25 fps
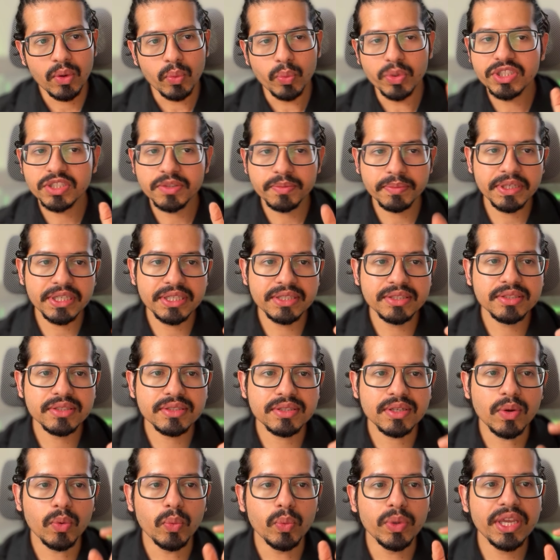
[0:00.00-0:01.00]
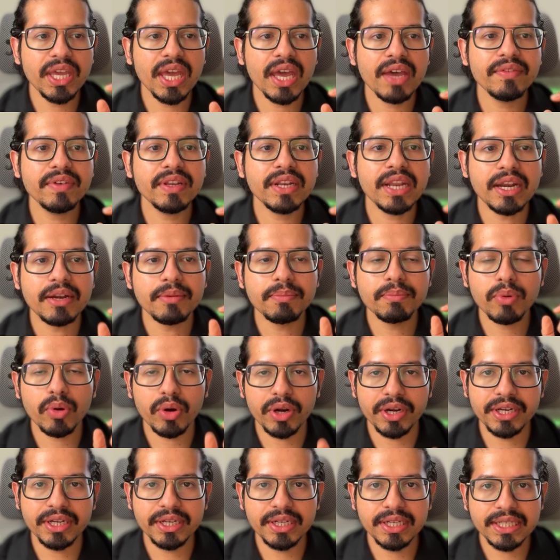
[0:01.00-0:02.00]
which means we have an
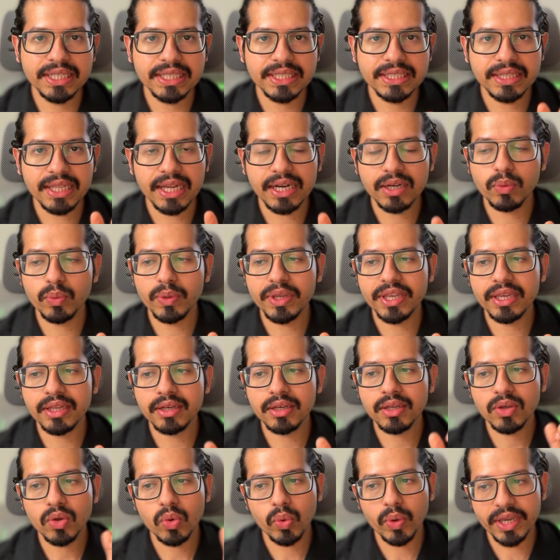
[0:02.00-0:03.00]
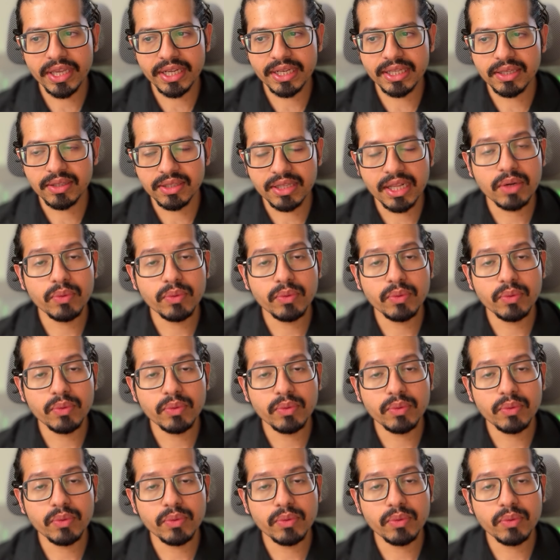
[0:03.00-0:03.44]
endpoint that we can query,